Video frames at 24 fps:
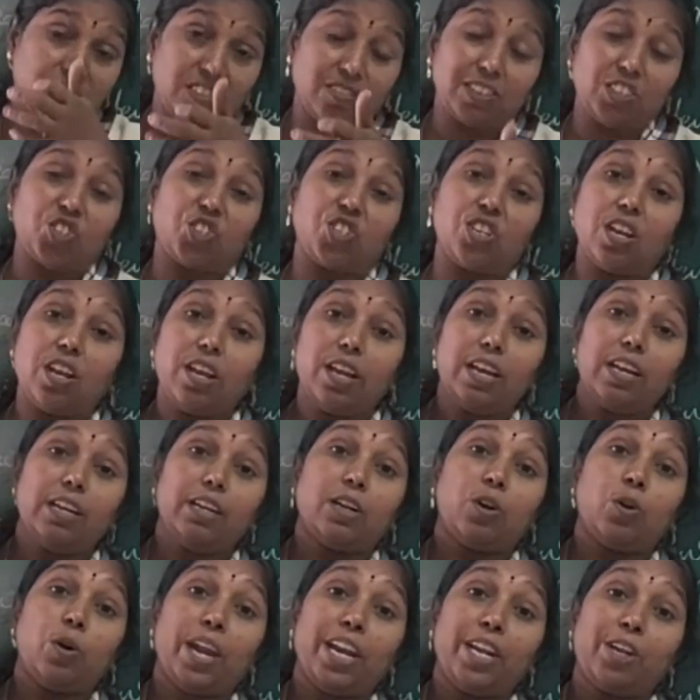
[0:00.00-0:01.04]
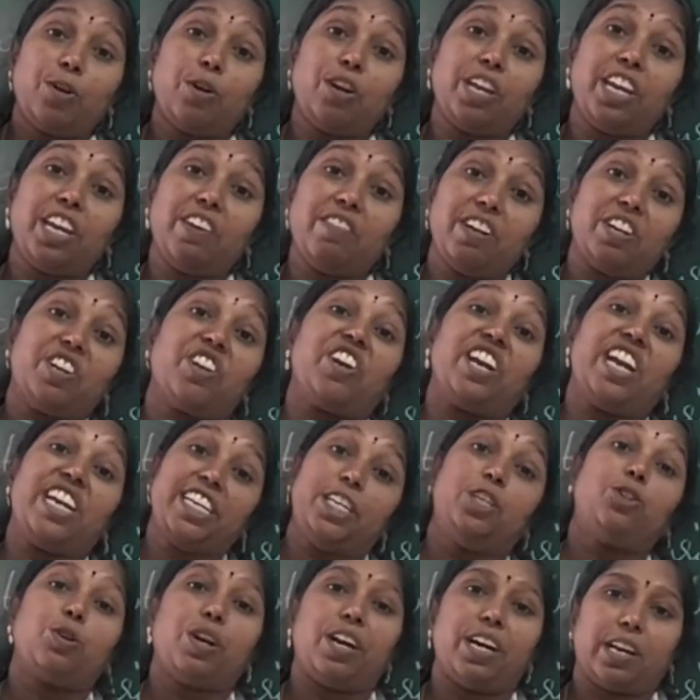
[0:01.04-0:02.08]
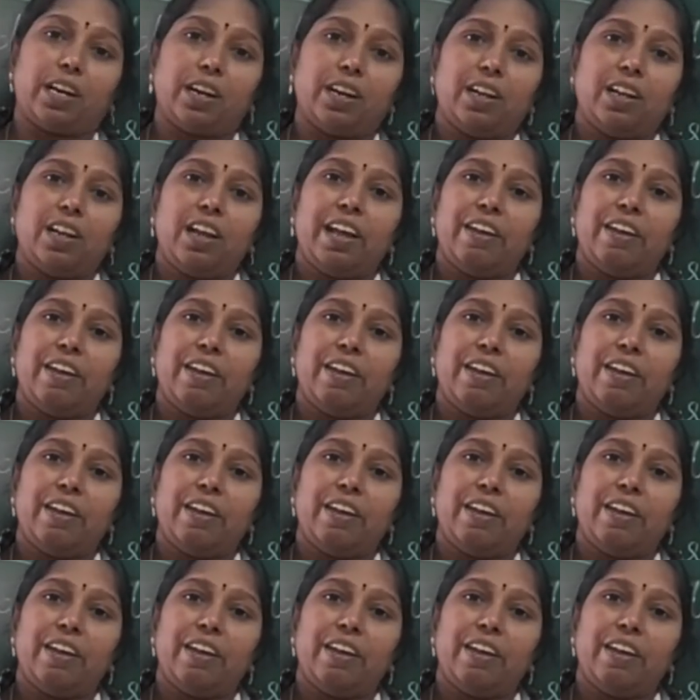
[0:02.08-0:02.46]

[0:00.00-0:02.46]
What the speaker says: She was going to give a training to her.